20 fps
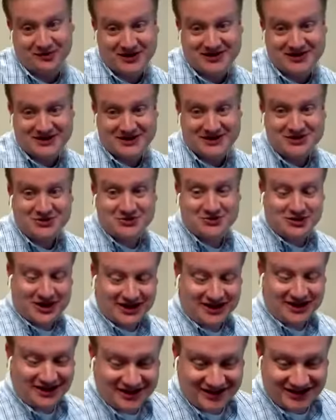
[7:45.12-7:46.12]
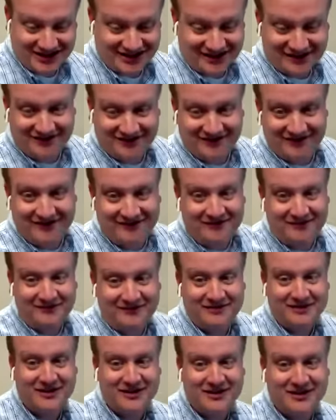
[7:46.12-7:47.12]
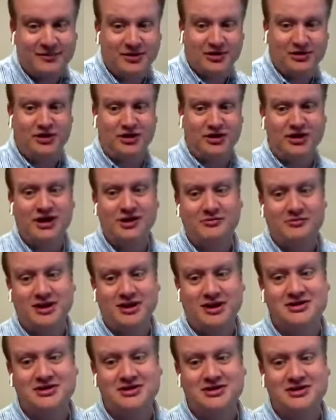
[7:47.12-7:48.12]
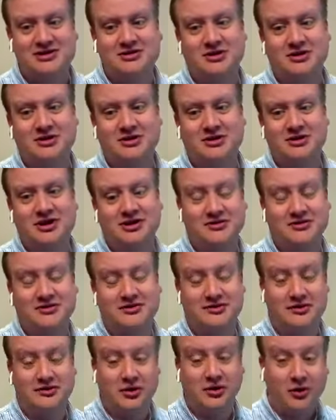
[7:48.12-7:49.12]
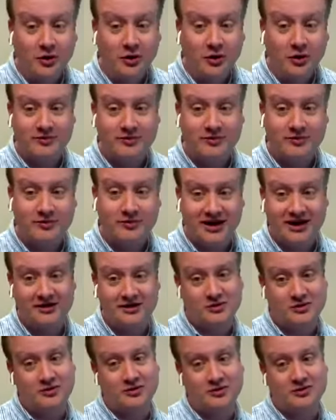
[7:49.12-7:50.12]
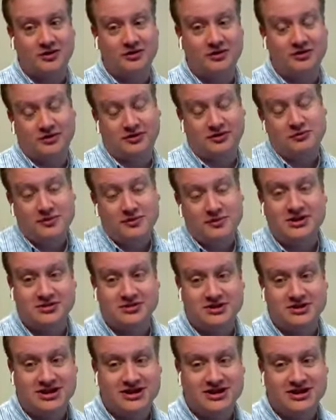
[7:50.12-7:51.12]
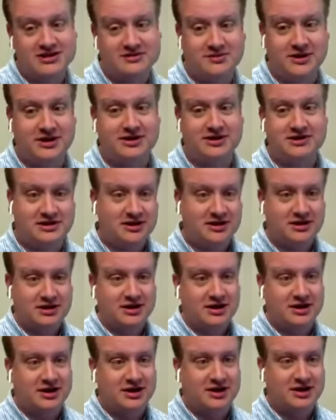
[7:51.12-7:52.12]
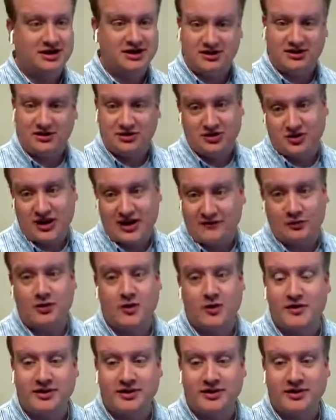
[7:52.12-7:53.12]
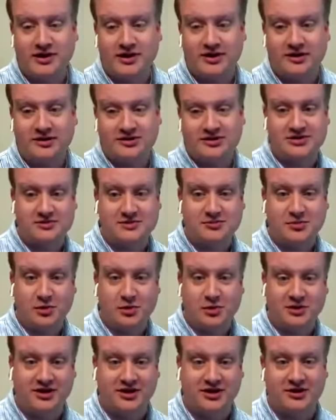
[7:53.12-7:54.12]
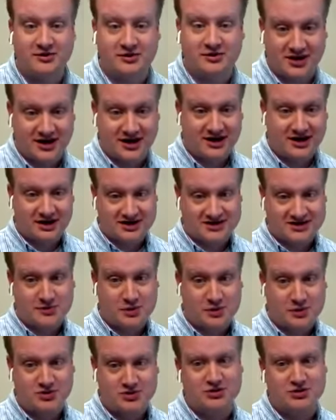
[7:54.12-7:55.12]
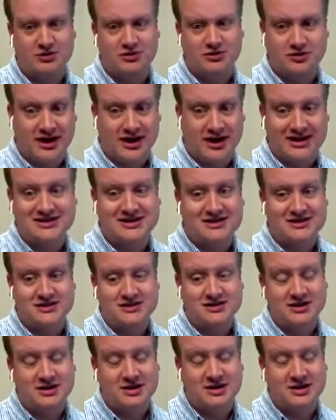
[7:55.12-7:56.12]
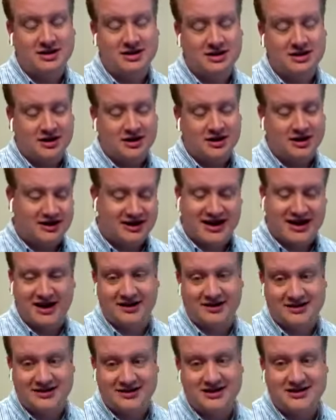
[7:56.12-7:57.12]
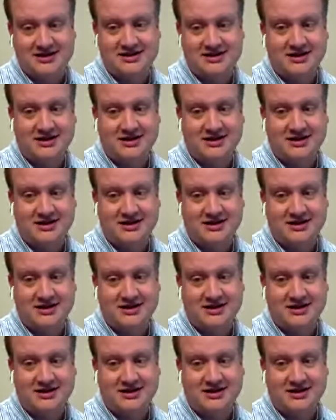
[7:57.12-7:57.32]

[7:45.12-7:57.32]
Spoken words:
business, right? I mean, you could get registered in too many jurisdictions because you don't have a requirement there. So it's important to do like an exposure or a nexus analysis